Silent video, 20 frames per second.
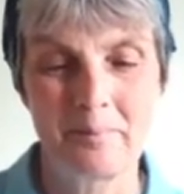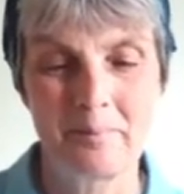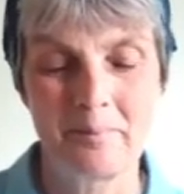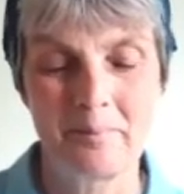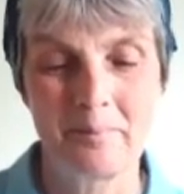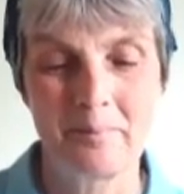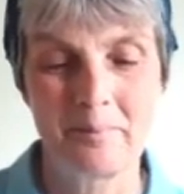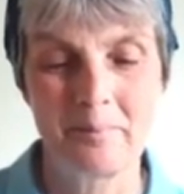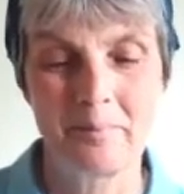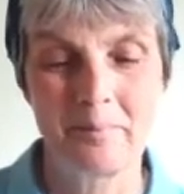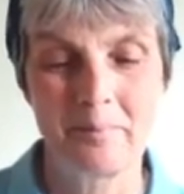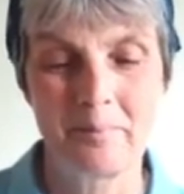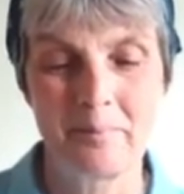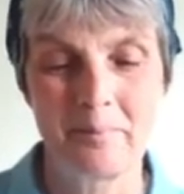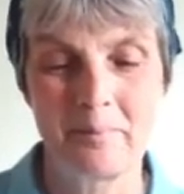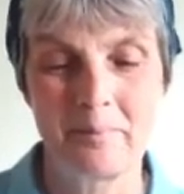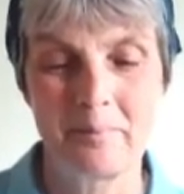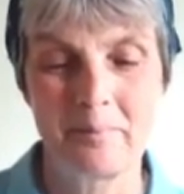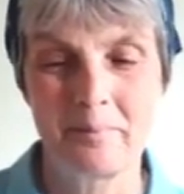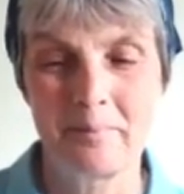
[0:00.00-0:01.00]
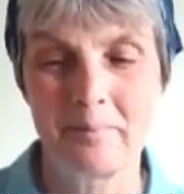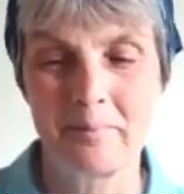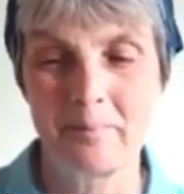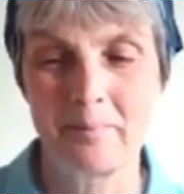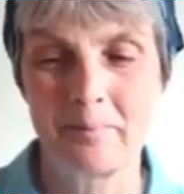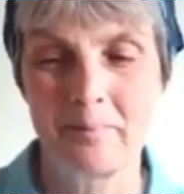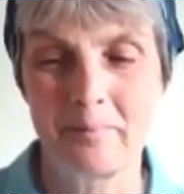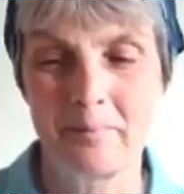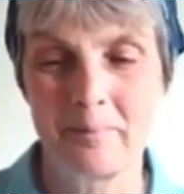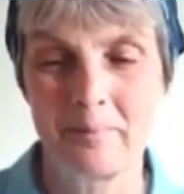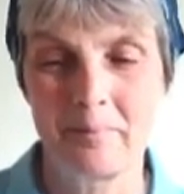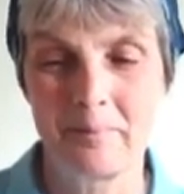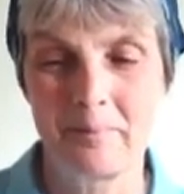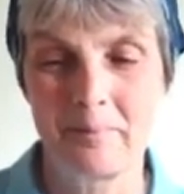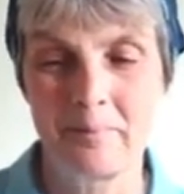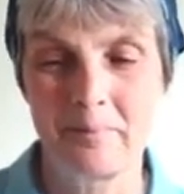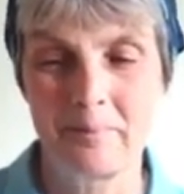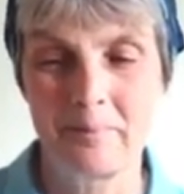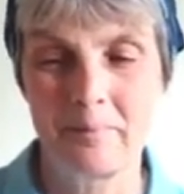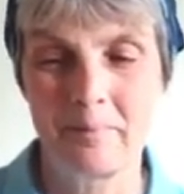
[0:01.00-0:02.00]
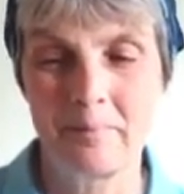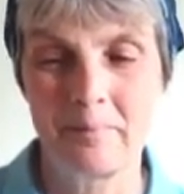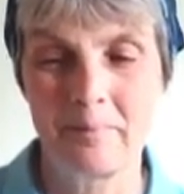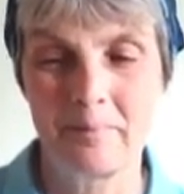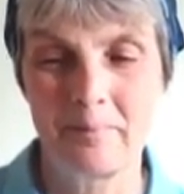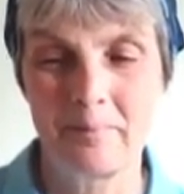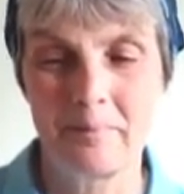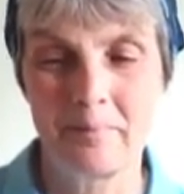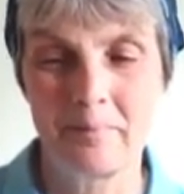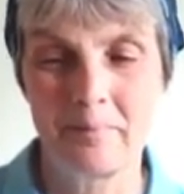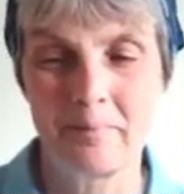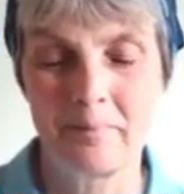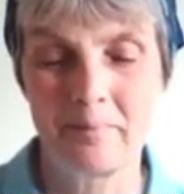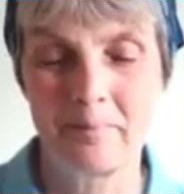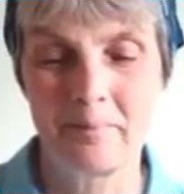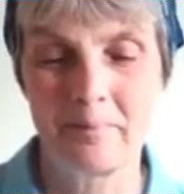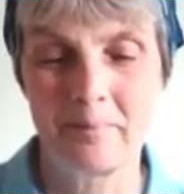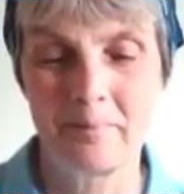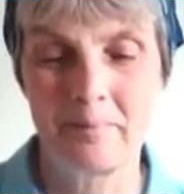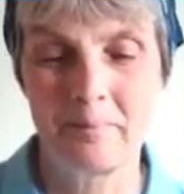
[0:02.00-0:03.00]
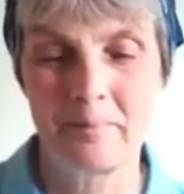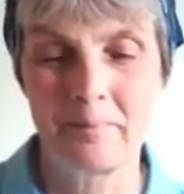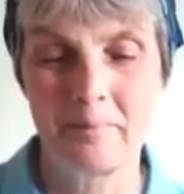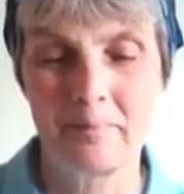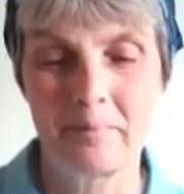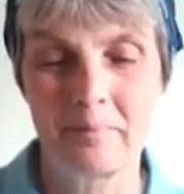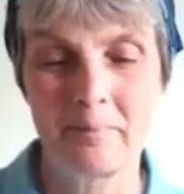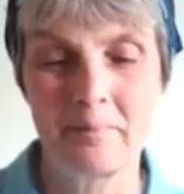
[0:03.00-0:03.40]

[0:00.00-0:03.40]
[no speech]